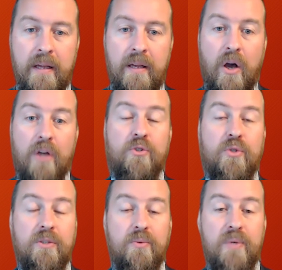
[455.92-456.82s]

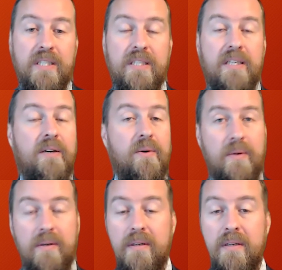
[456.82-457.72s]
Country risk,
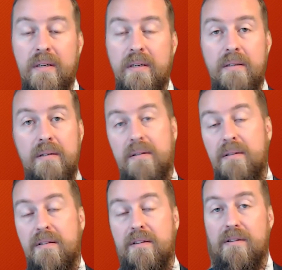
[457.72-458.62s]
or
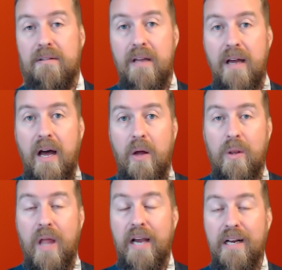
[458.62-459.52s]
how
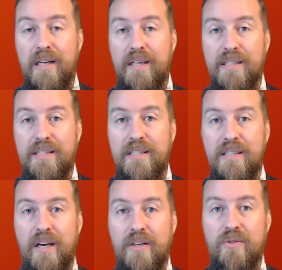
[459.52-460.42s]
likely is this
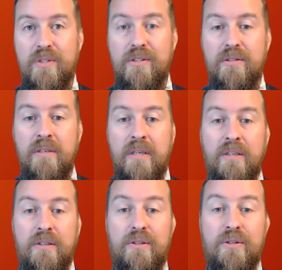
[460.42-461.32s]
country to
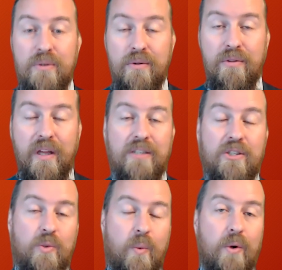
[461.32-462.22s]
do things
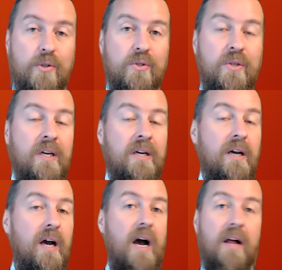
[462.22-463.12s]
towards you?
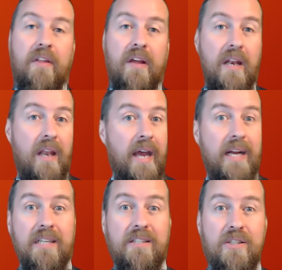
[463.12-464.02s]
Are they
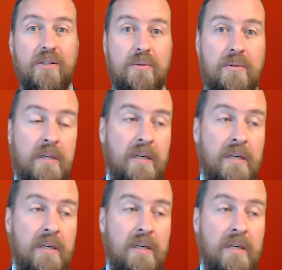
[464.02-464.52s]
likely to,